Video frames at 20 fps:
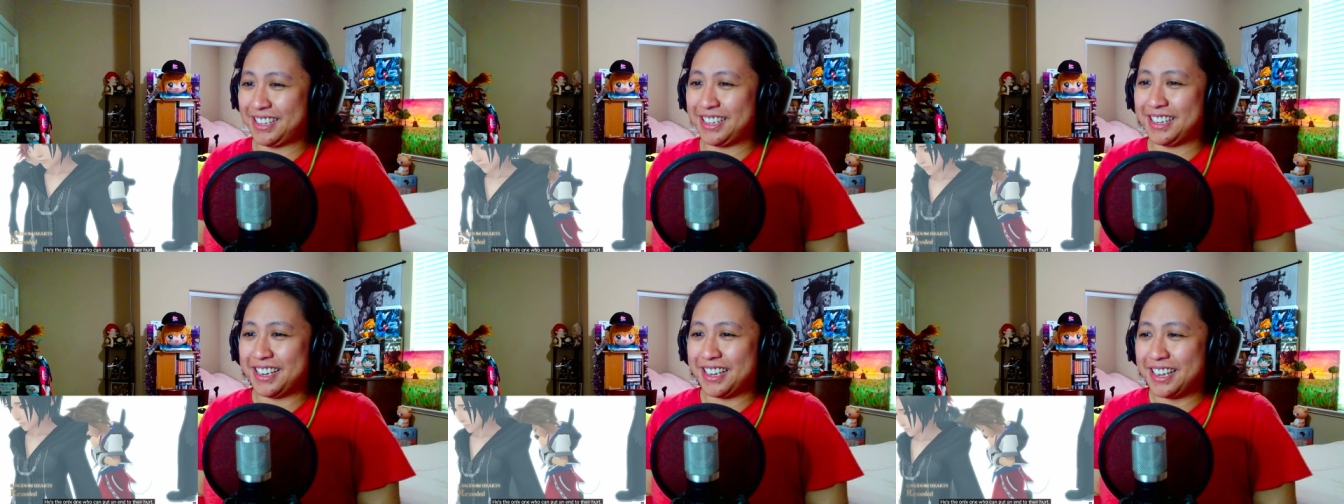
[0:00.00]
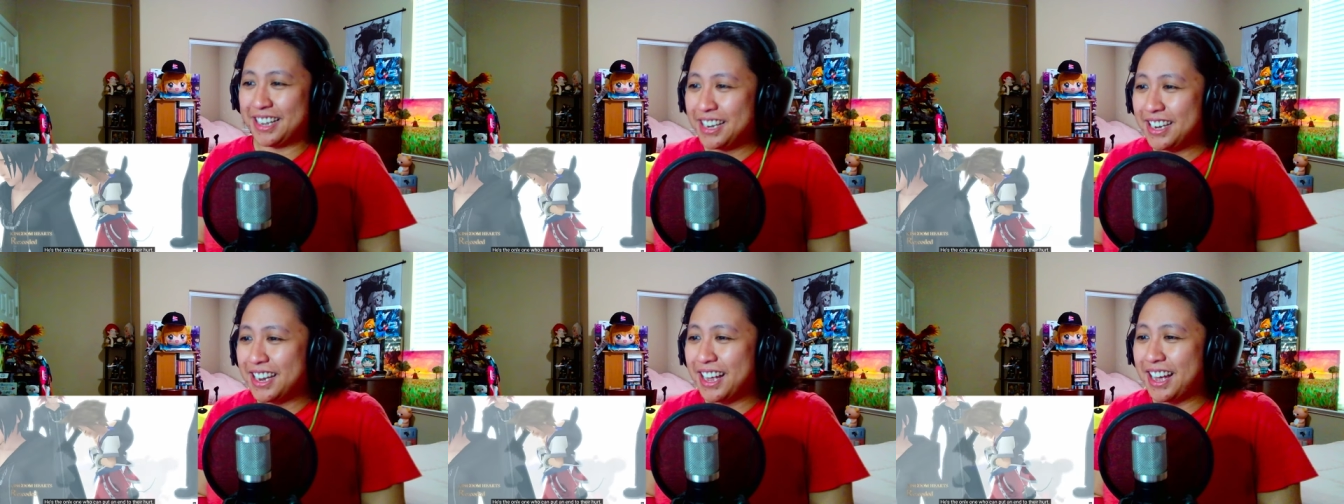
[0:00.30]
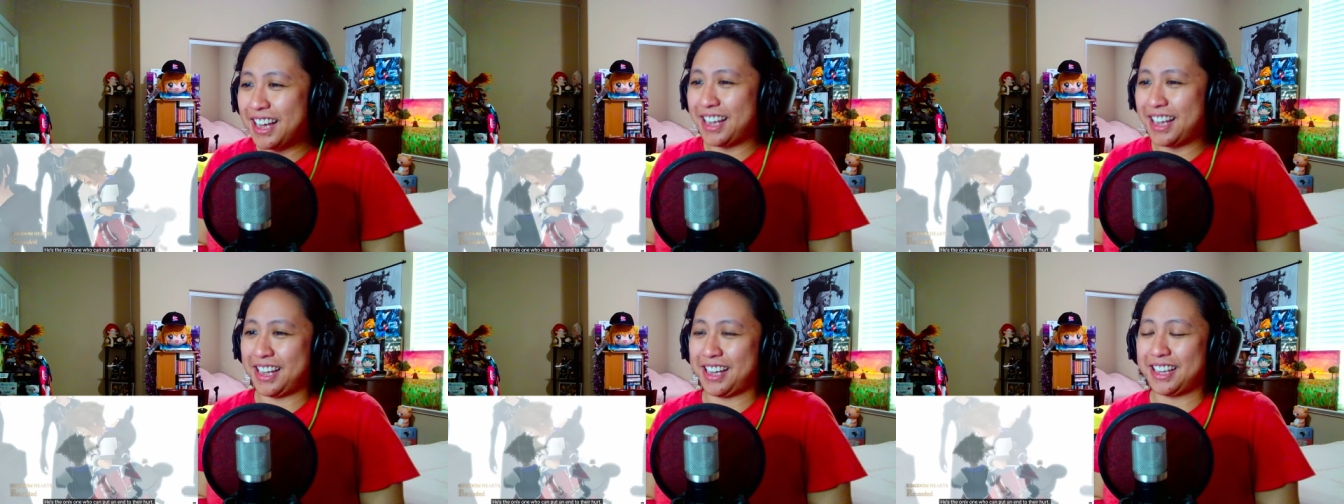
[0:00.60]
only
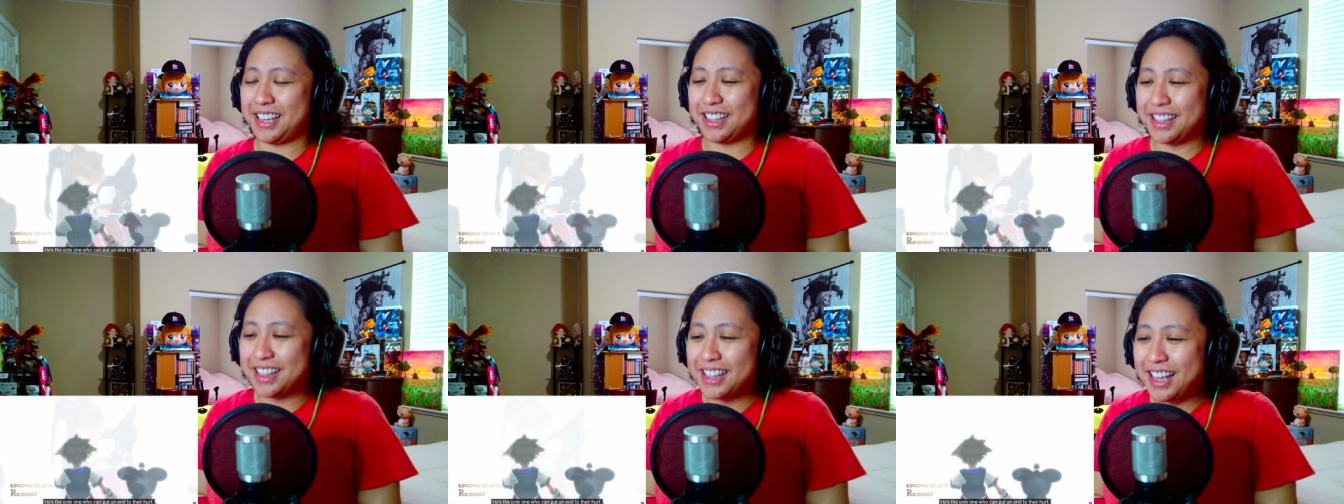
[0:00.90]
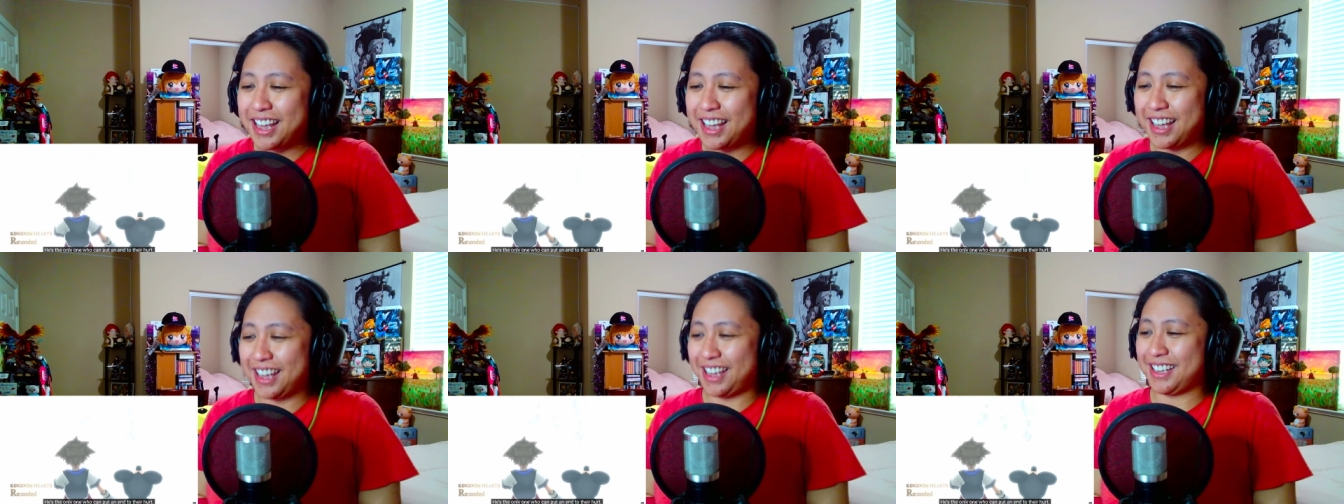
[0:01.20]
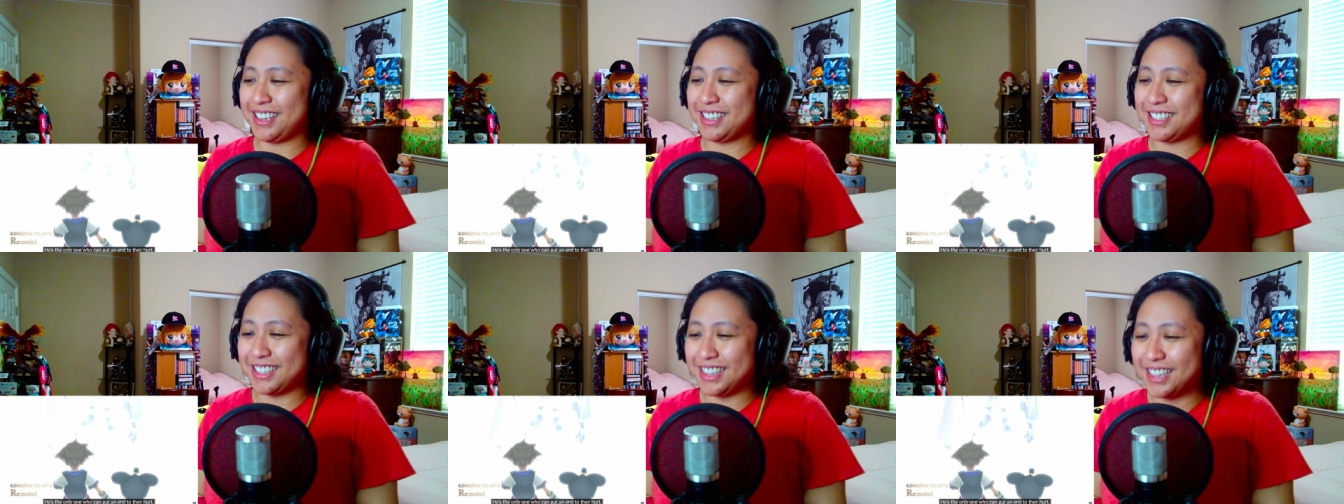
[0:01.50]
one who can put an
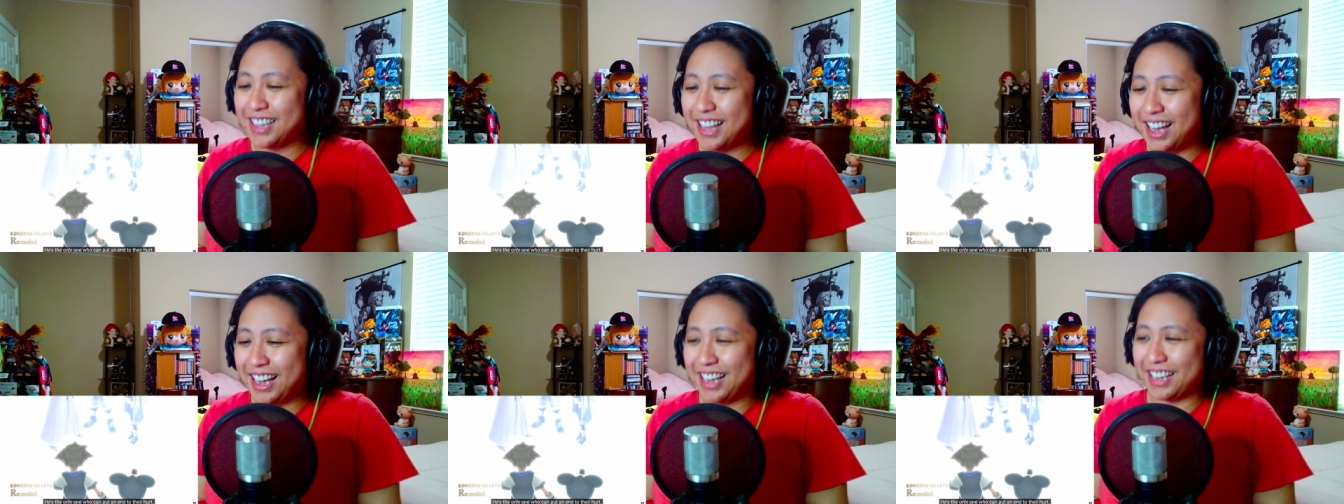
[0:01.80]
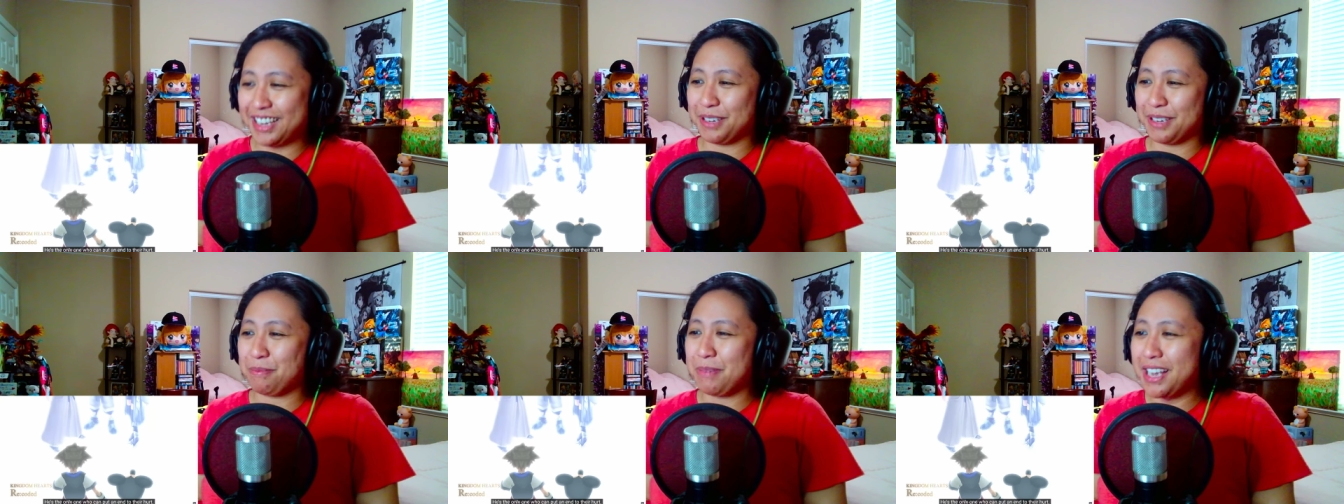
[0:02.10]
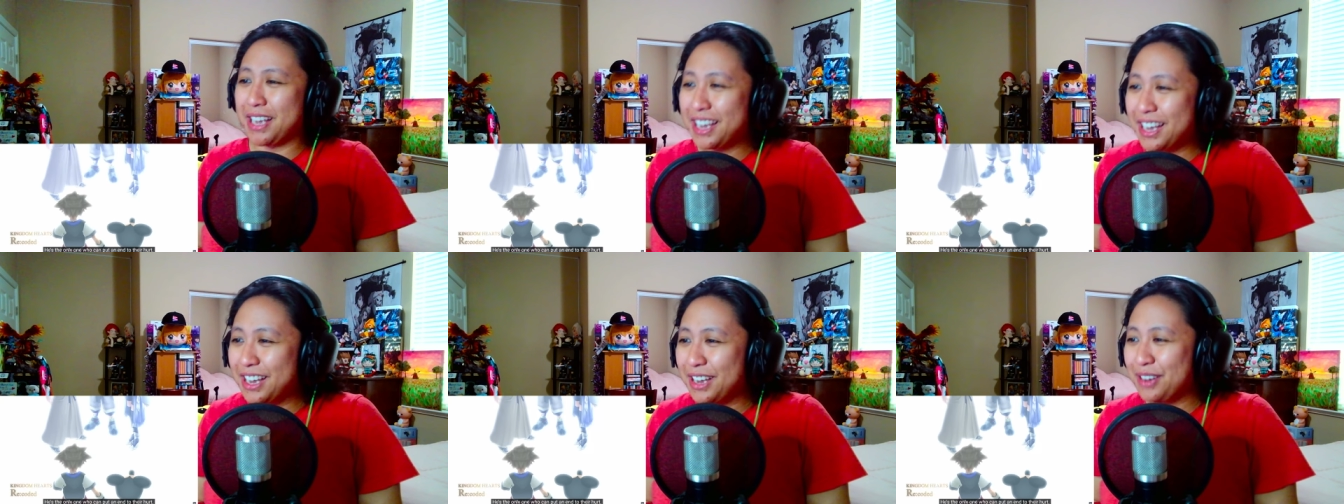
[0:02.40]
end to their
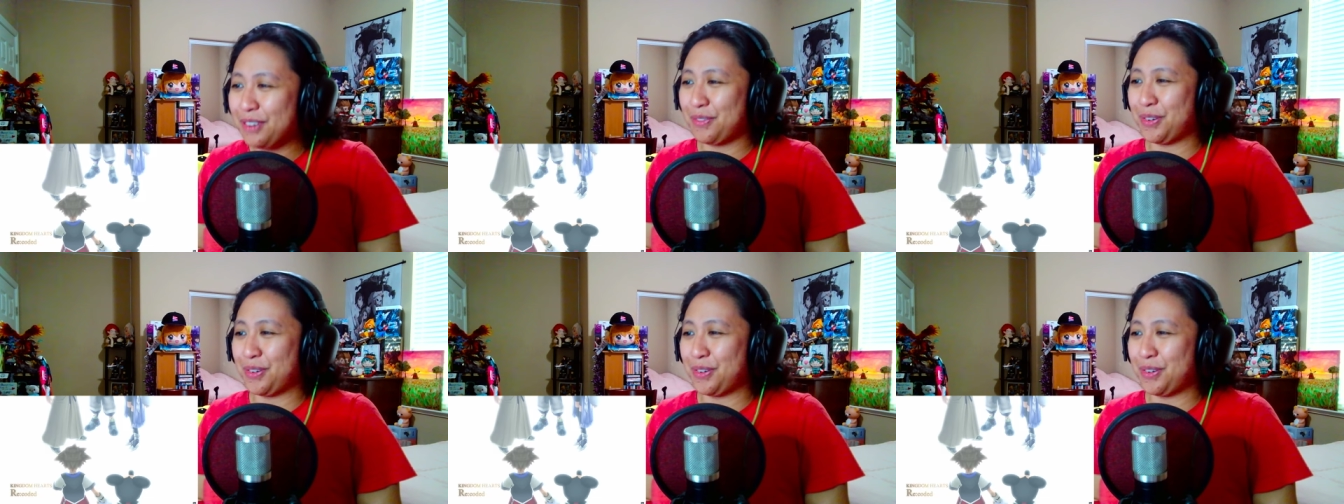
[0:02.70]
hurt.